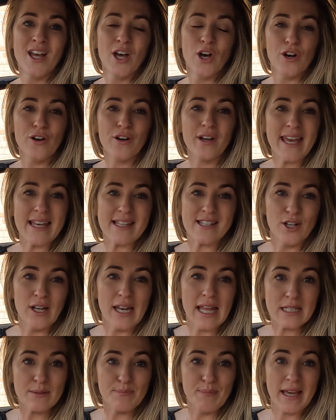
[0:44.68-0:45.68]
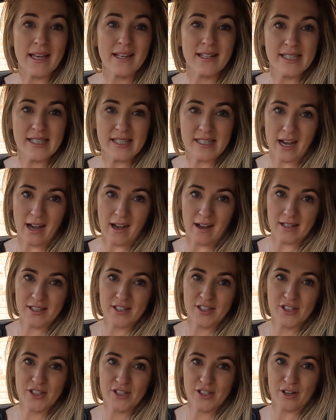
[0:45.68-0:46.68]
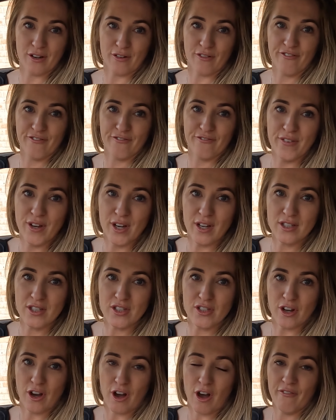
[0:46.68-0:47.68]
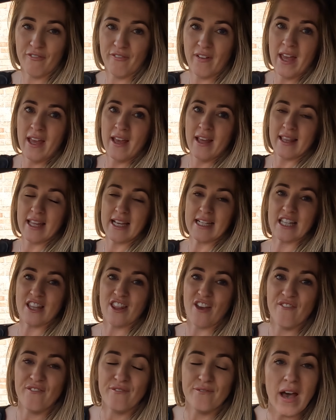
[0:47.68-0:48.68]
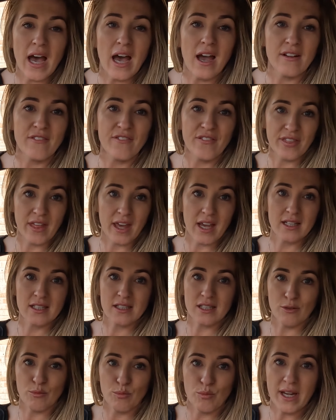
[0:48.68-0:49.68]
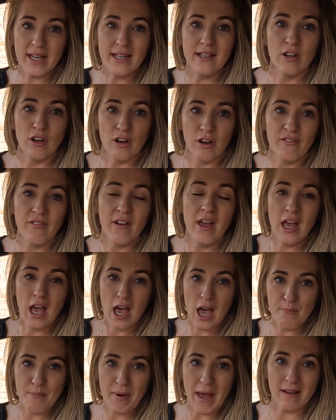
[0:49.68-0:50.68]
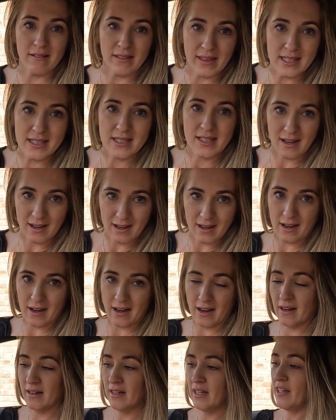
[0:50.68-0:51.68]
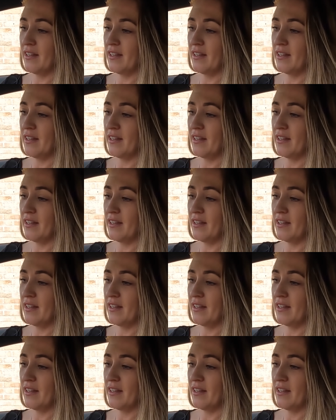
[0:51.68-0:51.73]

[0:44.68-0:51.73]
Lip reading: Okay, so let's make a start. So first off, these are the 5 things that we love about this car.